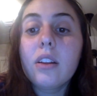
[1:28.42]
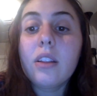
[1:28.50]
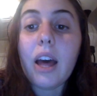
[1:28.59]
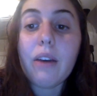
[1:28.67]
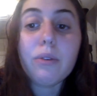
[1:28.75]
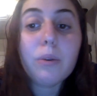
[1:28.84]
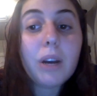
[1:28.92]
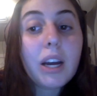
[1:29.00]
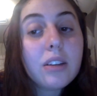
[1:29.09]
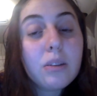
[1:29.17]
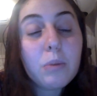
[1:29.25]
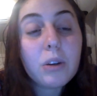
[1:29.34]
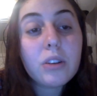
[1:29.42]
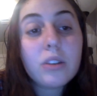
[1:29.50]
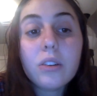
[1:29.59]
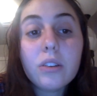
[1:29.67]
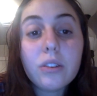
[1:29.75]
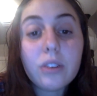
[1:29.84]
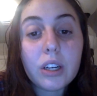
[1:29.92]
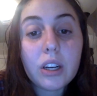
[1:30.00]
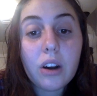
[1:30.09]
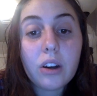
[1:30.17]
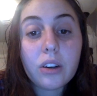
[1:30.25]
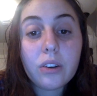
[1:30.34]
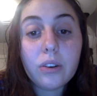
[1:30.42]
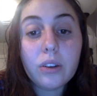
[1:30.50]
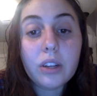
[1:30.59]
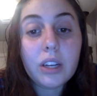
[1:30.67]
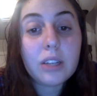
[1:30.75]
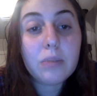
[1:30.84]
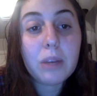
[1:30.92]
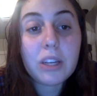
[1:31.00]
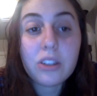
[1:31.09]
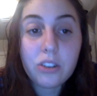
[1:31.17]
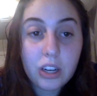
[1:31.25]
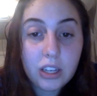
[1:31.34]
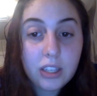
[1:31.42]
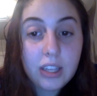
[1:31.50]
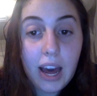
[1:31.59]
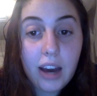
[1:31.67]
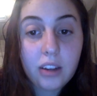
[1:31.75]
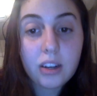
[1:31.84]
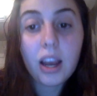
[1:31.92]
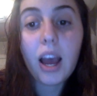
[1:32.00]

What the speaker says: The Everyone Has a Personal Green article explains just that.